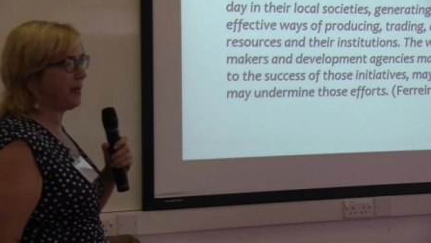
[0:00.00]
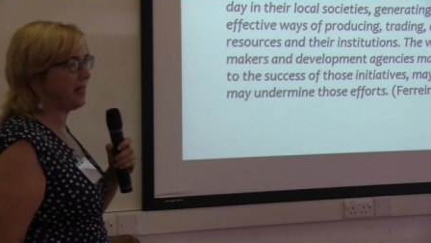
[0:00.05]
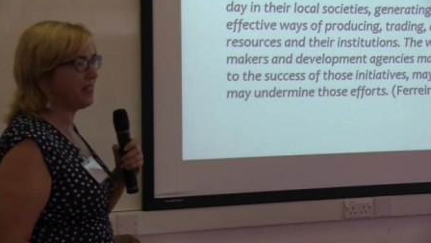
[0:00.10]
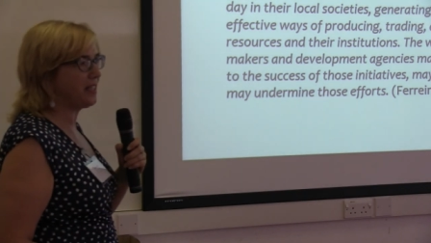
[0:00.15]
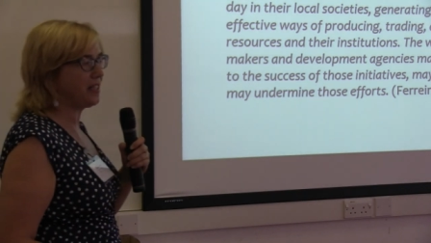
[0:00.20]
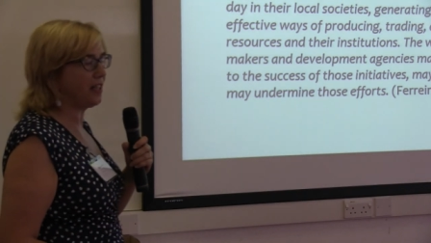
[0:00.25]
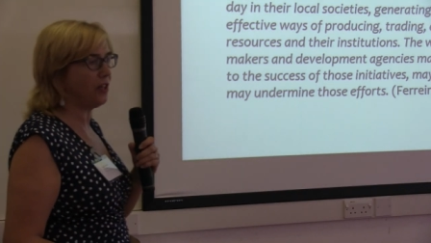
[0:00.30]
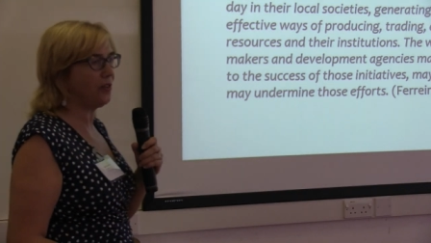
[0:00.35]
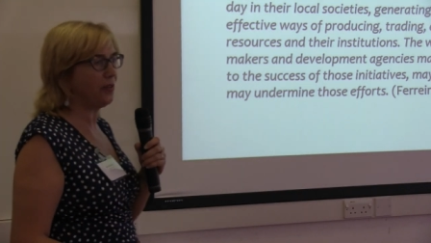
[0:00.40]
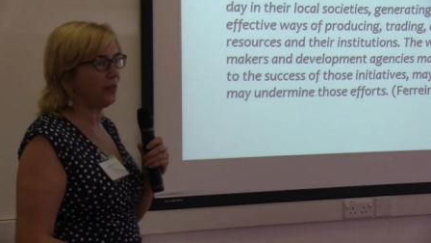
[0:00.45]

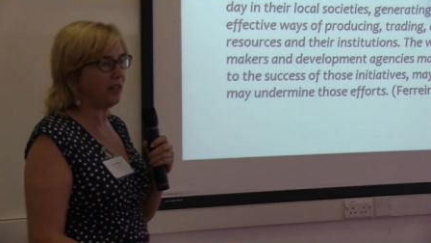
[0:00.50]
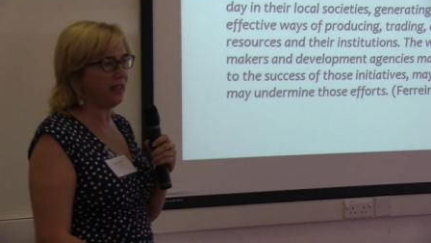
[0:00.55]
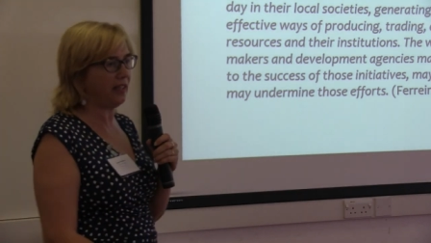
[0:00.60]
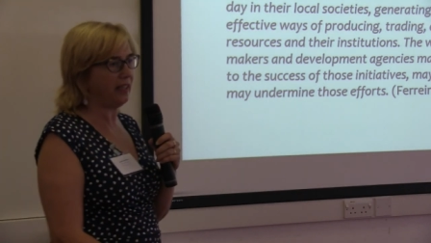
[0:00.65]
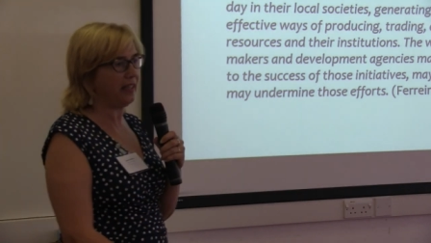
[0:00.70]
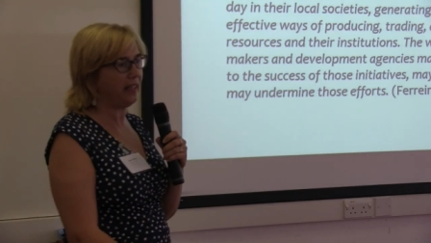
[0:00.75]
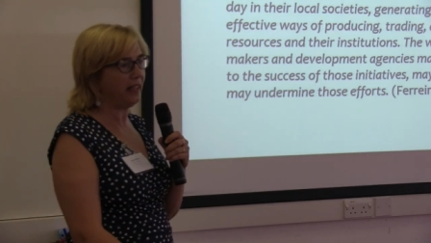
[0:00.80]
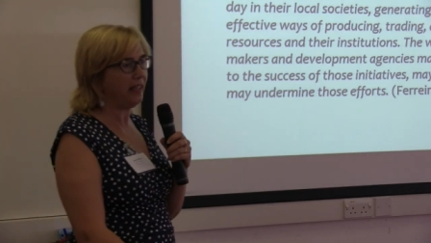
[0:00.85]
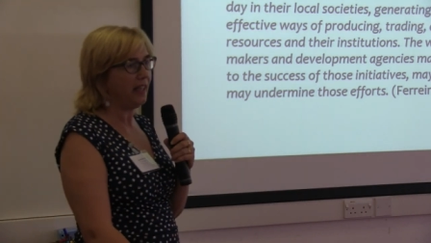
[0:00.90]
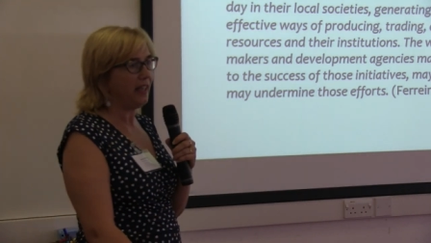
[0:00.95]
place
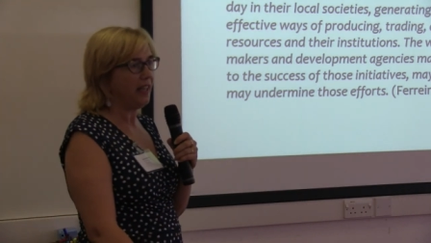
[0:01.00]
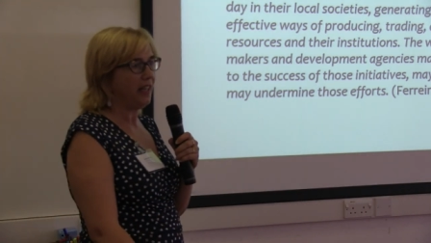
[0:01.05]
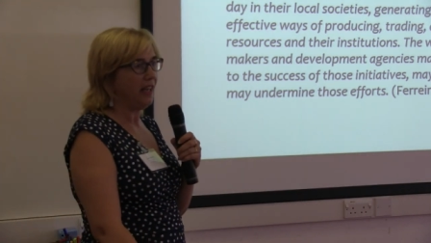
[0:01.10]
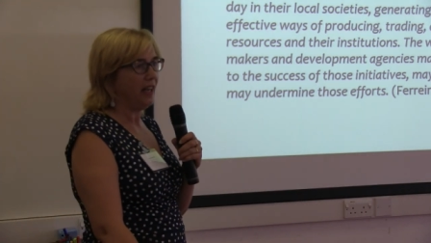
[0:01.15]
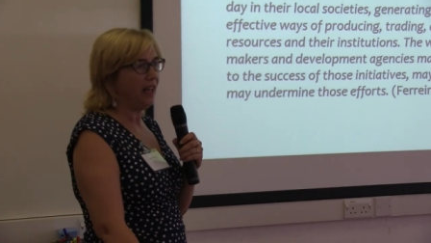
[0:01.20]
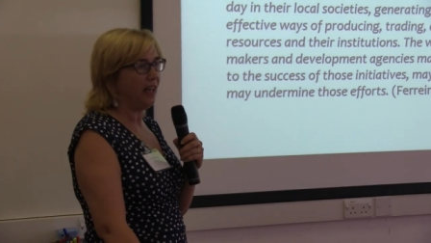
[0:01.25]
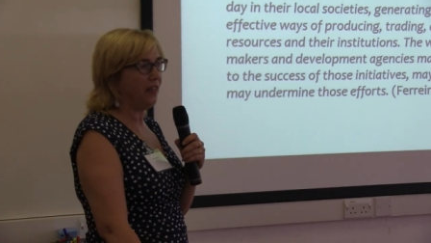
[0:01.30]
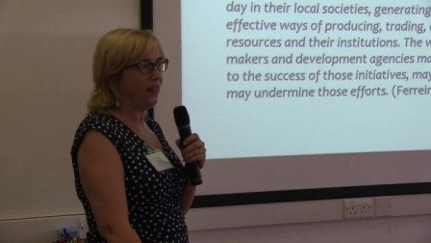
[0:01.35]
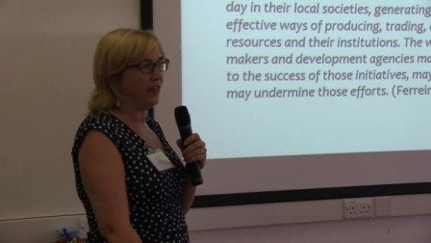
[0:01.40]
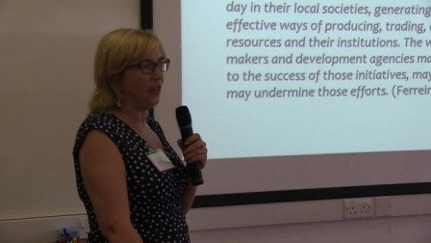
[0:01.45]
locally
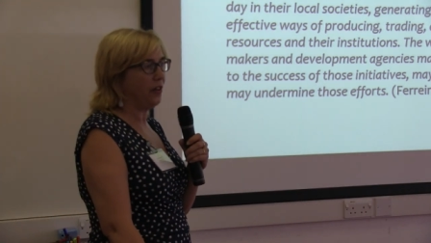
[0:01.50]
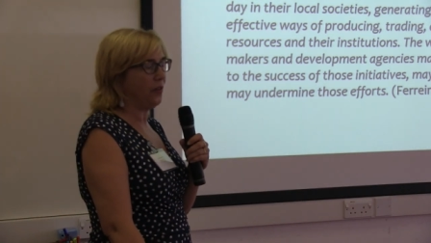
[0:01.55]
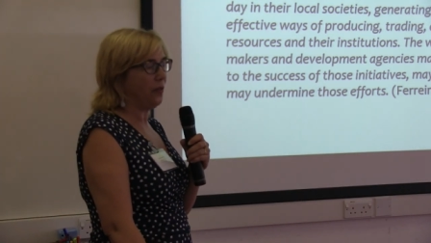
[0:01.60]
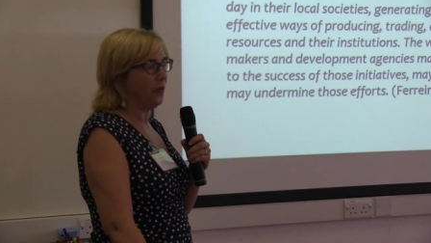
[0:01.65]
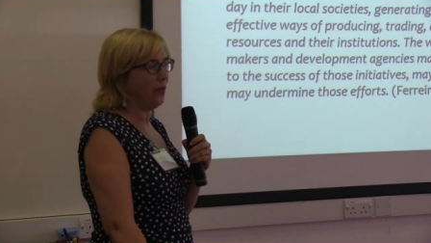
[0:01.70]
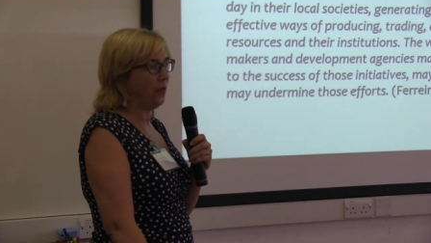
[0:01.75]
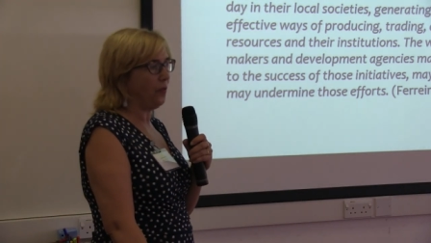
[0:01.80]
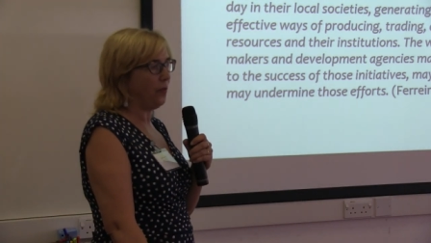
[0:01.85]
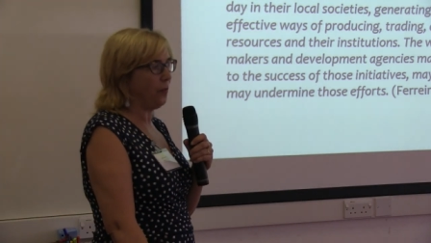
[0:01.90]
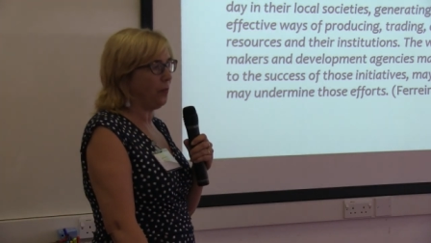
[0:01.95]
and
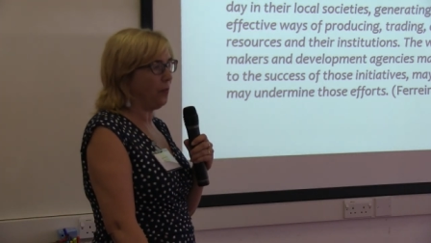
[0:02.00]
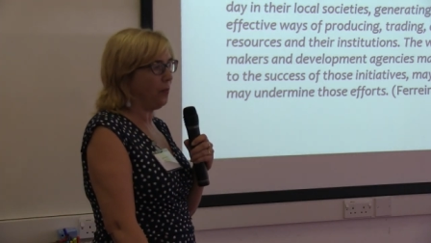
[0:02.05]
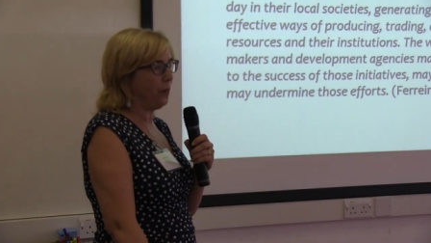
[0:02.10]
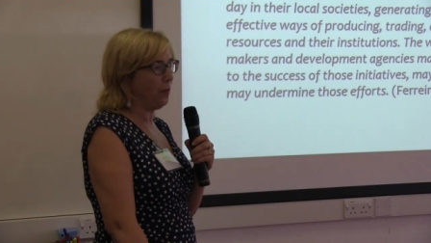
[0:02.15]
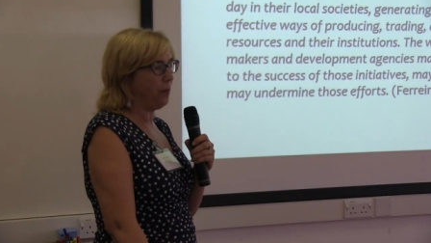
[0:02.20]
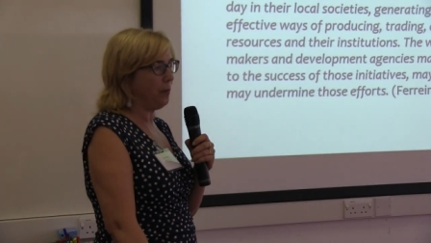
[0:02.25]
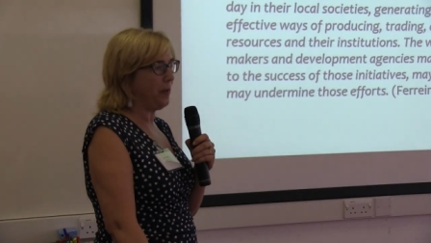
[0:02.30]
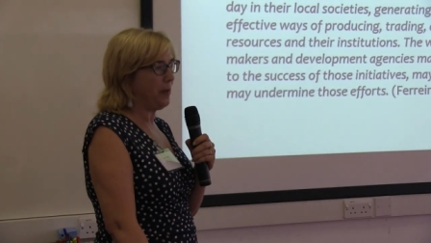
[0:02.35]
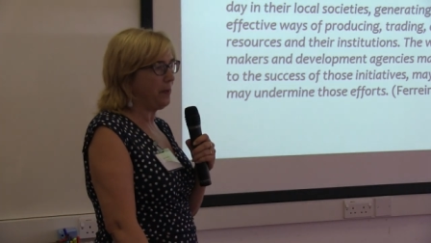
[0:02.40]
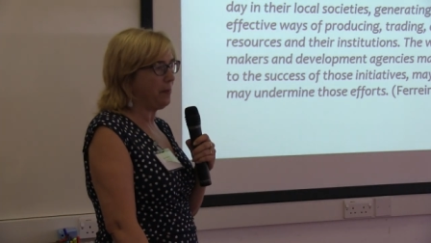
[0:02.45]
that
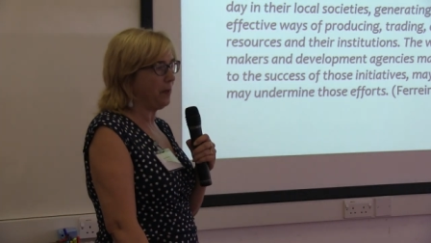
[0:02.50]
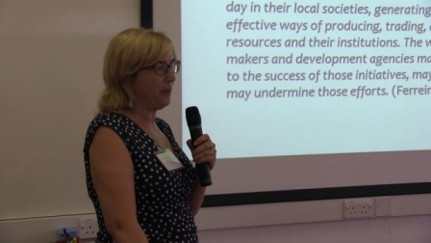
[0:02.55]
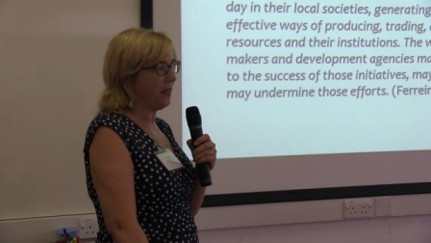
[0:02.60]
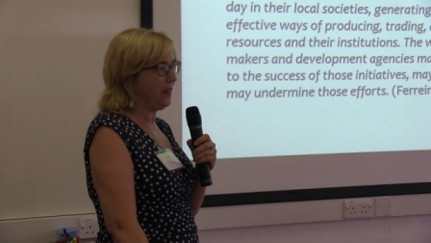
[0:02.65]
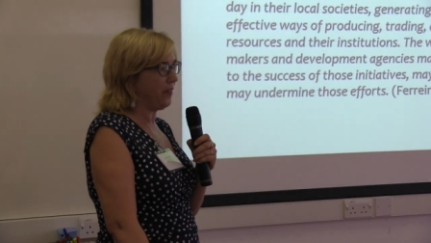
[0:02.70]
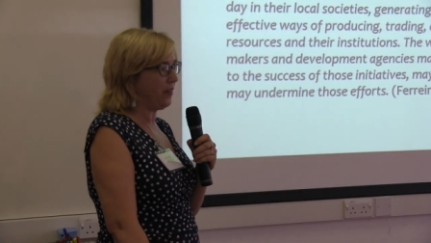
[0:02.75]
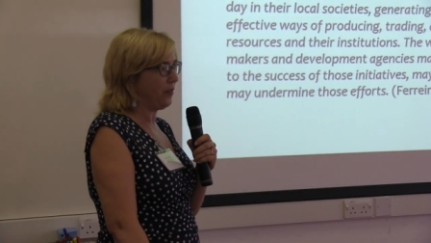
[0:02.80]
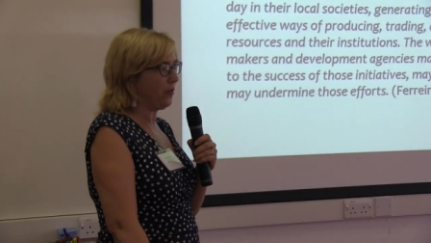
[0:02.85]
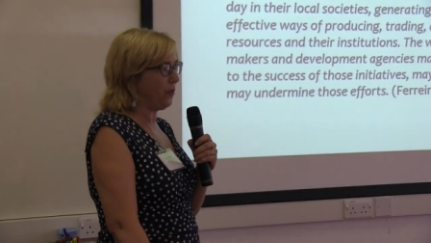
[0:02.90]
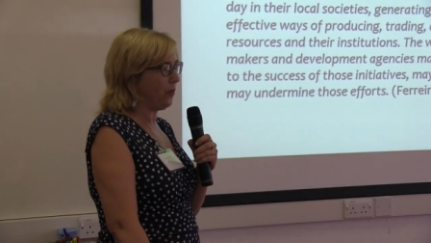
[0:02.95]
people
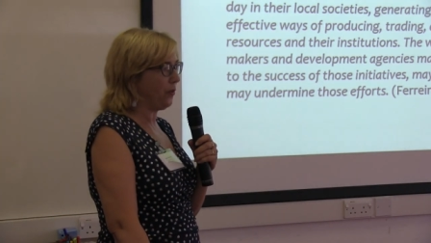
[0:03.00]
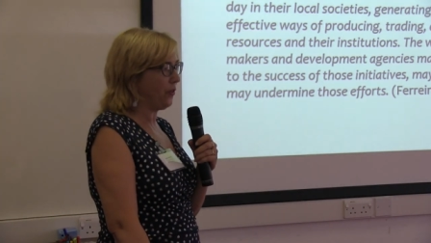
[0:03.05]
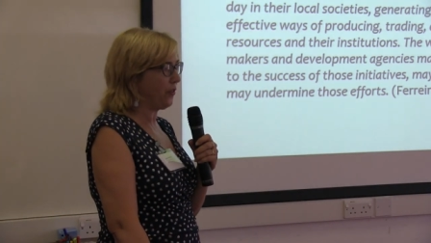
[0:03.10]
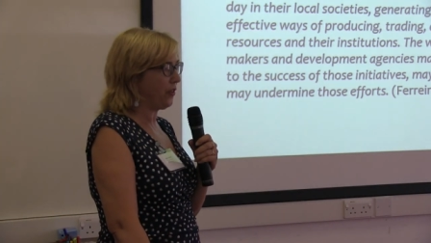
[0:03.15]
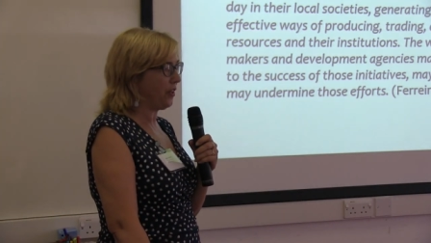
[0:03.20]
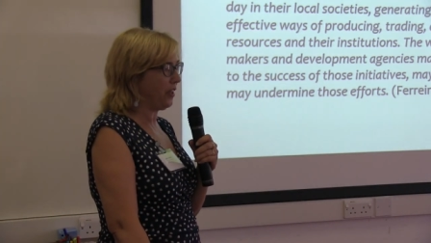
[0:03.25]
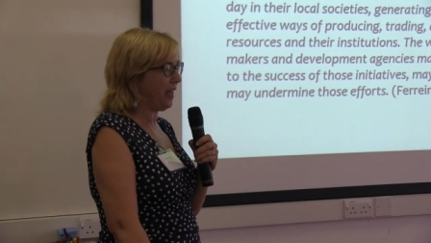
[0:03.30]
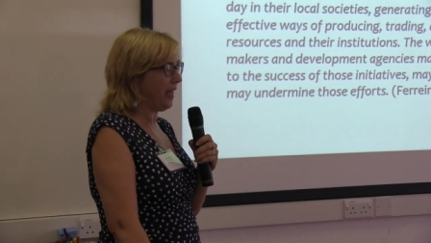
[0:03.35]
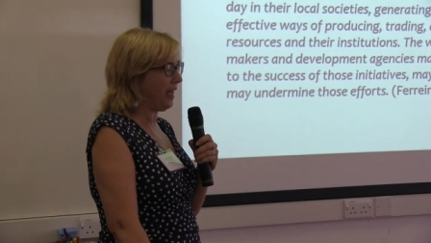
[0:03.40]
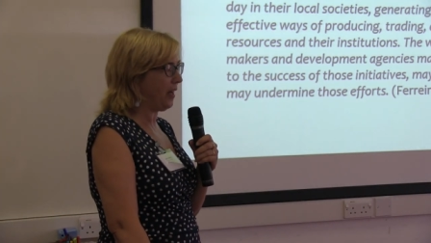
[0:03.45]
in the north
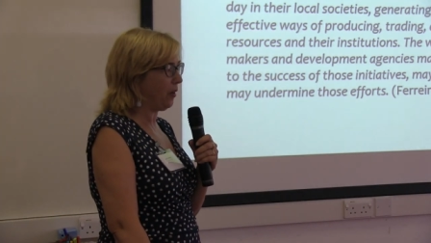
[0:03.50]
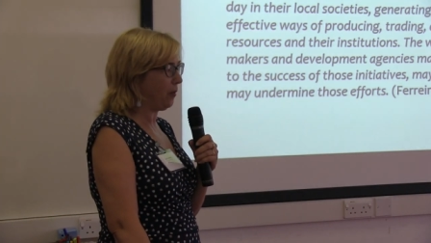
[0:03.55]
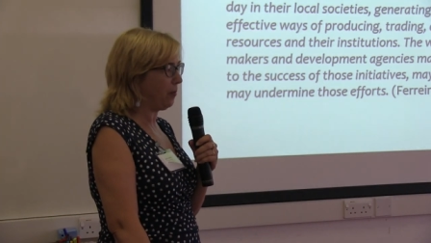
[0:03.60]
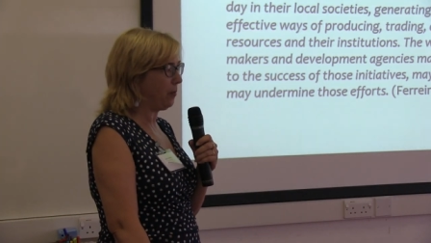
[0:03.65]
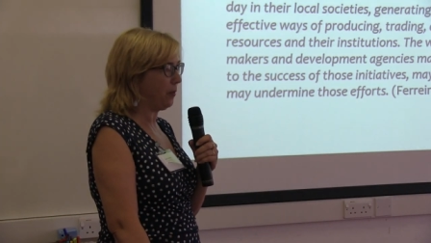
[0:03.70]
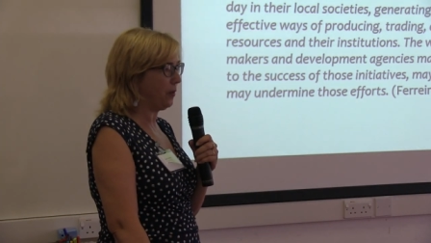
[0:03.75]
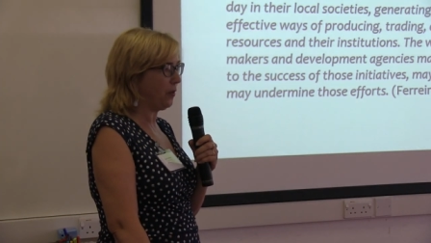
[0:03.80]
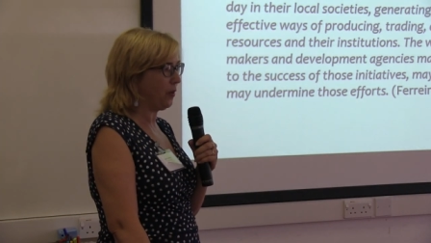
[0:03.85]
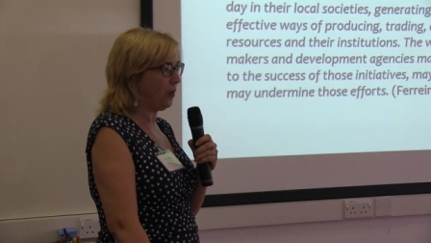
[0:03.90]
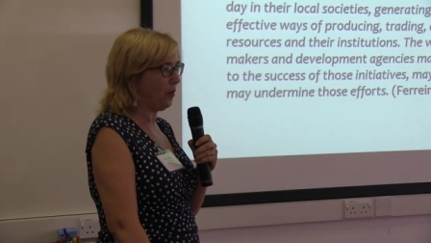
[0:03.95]
can help
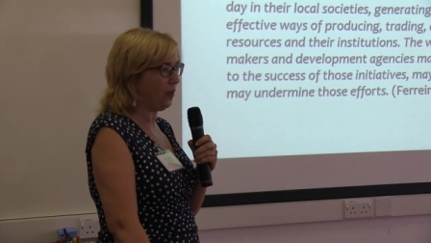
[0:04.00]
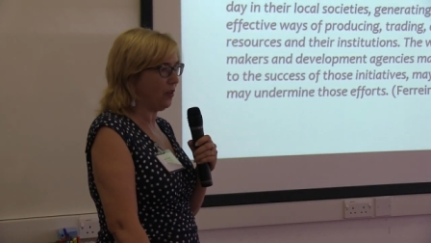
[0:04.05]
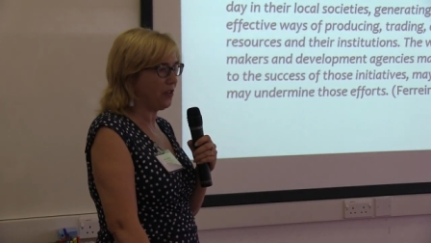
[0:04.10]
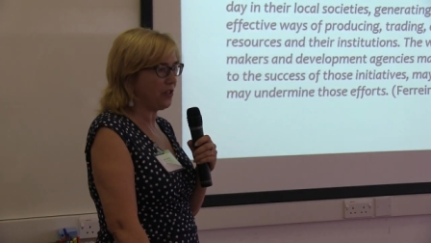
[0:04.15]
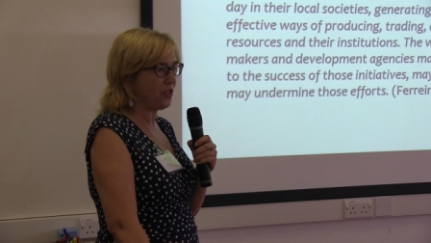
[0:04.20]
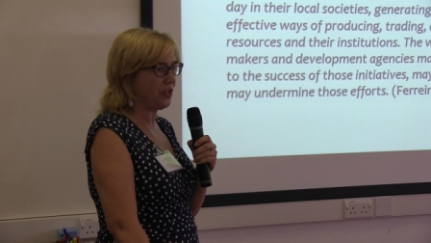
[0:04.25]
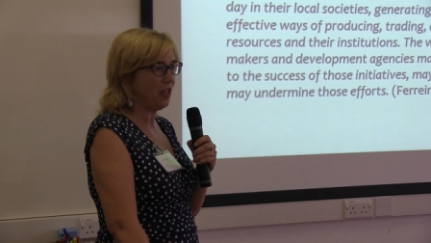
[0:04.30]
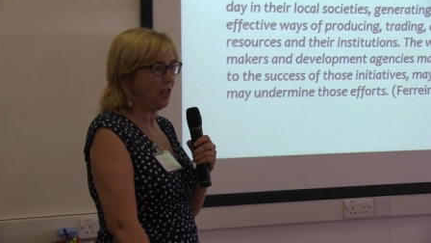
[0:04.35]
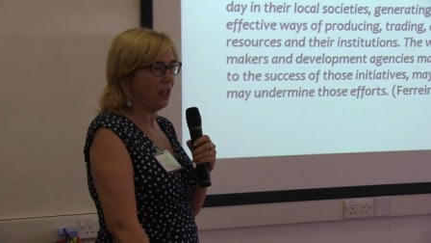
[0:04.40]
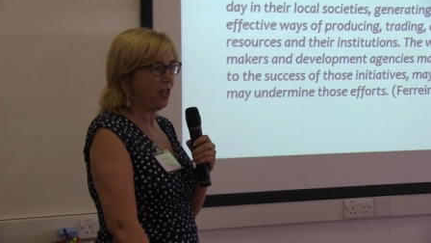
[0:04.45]
or not,